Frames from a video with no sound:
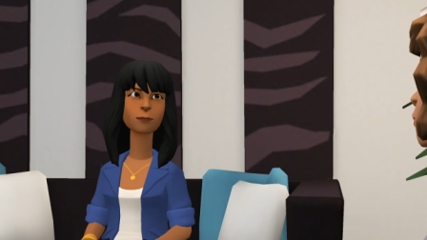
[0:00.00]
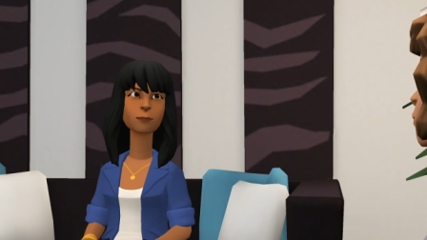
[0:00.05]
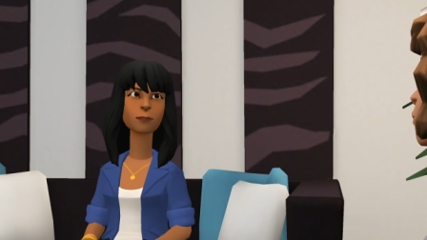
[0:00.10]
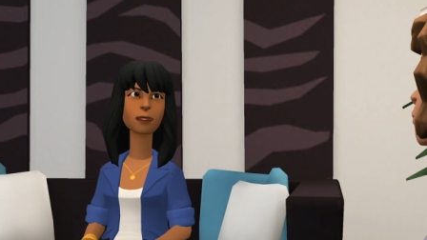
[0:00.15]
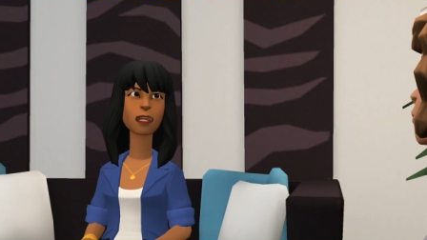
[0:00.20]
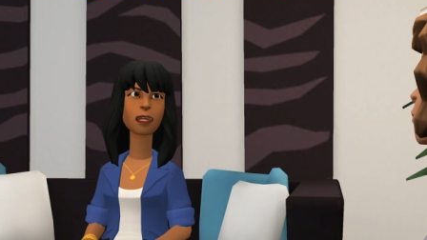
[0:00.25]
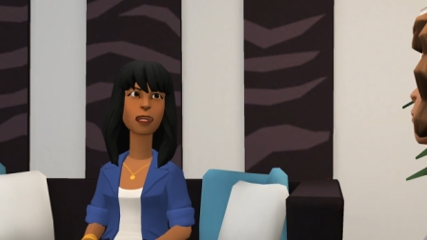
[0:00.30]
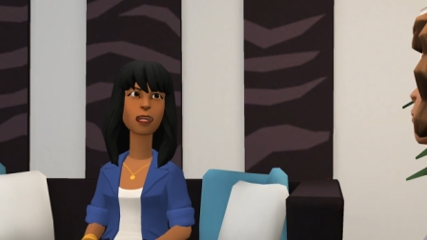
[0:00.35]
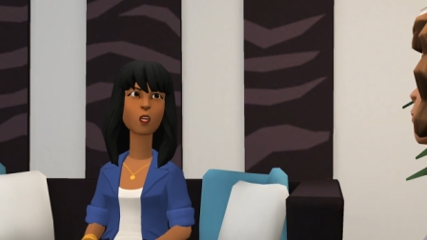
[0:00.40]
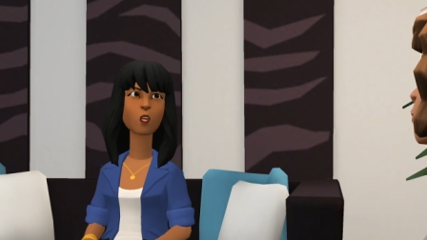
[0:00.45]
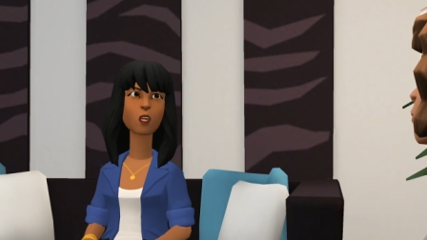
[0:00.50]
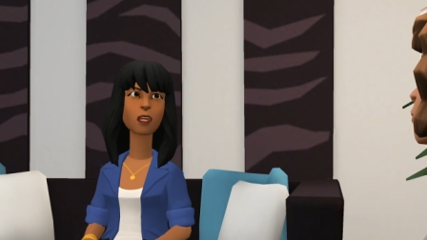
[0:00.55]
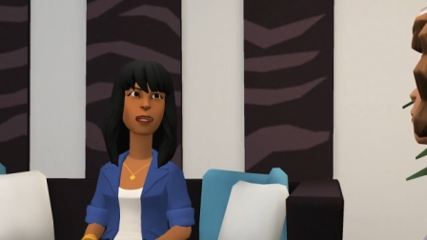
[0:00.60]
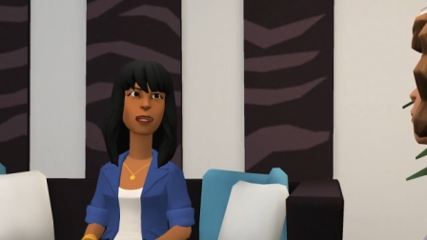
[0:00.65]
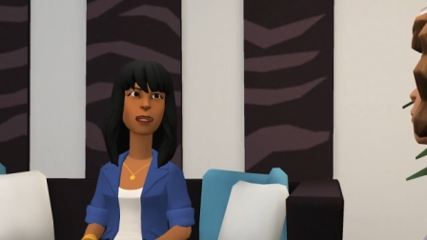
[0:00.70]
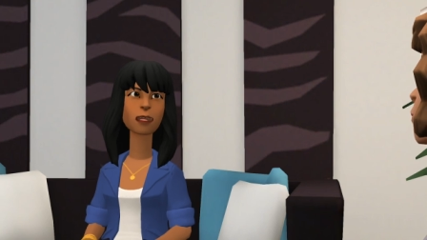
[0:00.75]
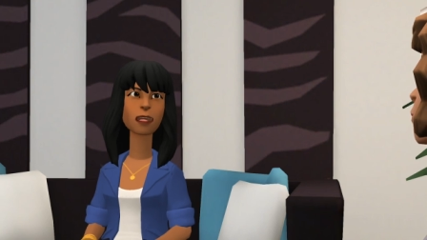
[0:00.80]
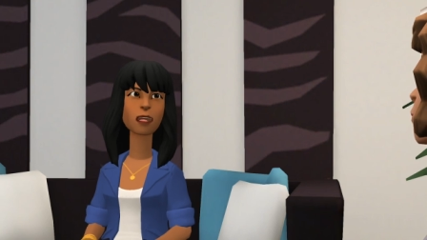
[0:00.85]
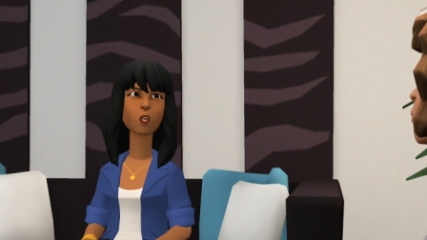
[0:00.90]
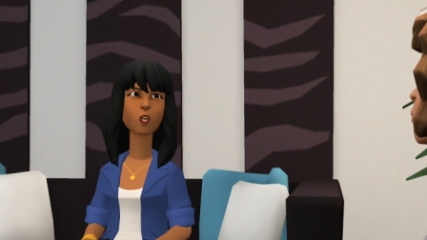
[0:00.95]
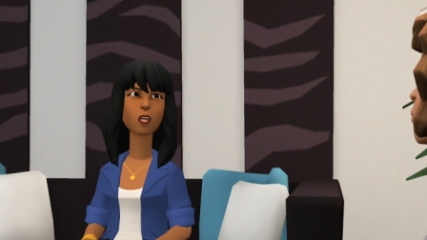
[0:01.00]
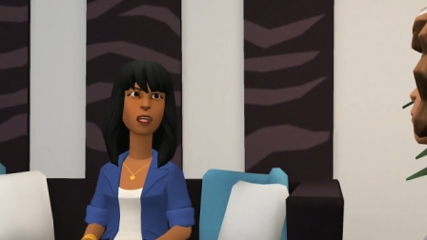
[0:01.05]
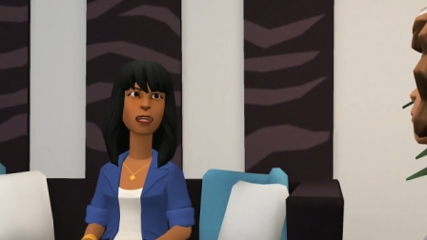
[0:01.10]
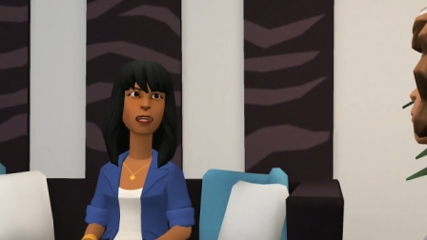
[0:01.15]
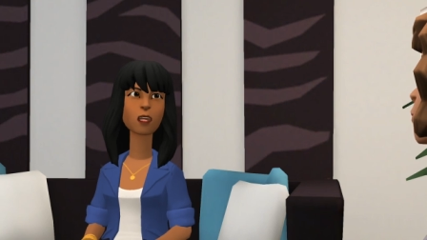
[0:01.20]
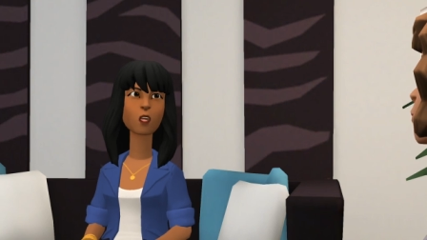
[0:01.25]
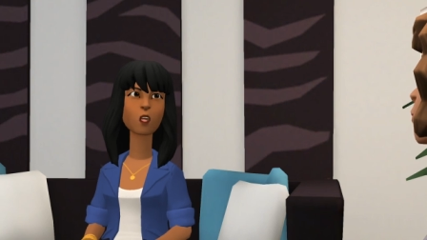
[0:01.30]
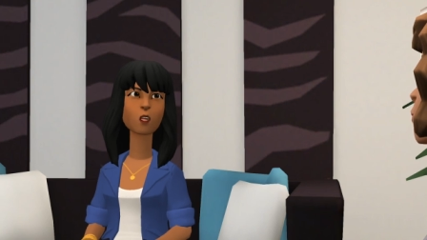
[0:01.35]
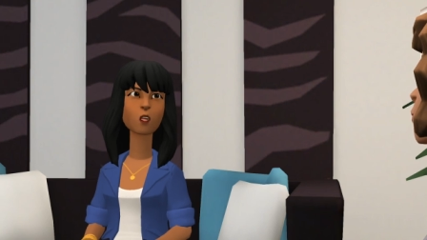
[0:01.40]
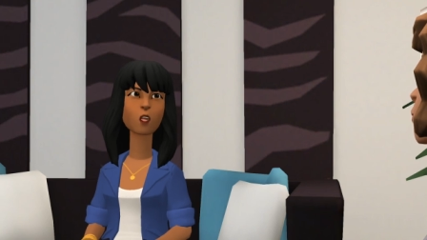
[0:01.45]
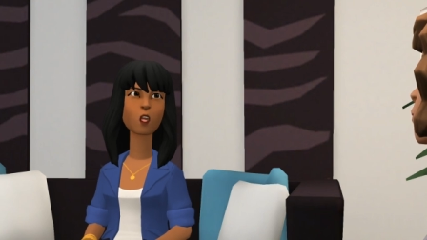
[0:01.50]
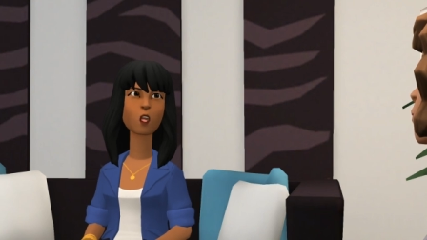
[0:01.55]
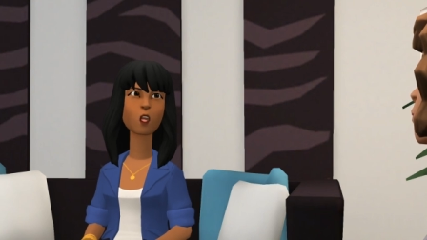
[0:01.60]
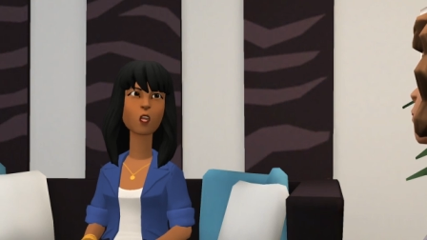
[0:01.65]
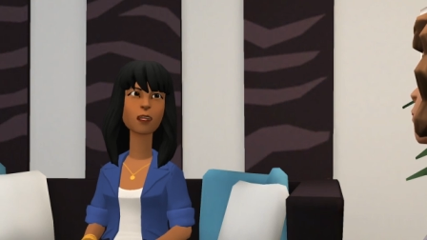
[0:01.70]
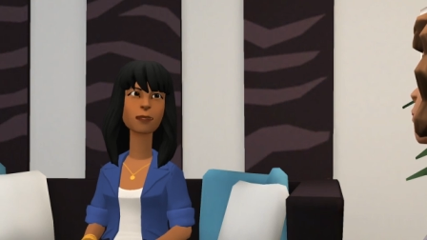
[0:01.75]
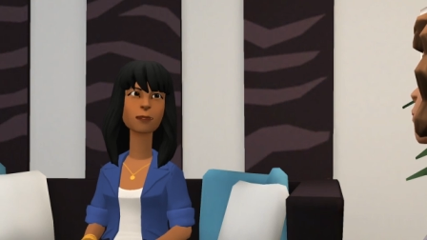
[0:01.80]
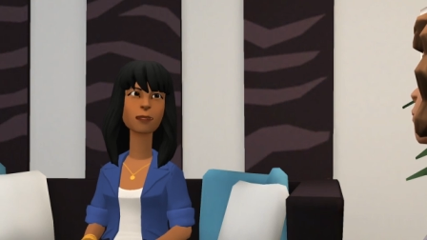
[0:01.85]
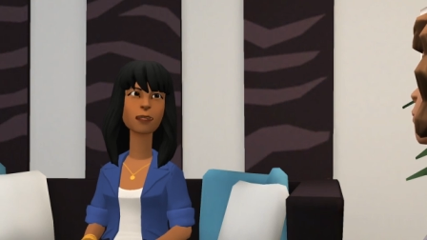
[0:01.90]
It's not easy to wait on God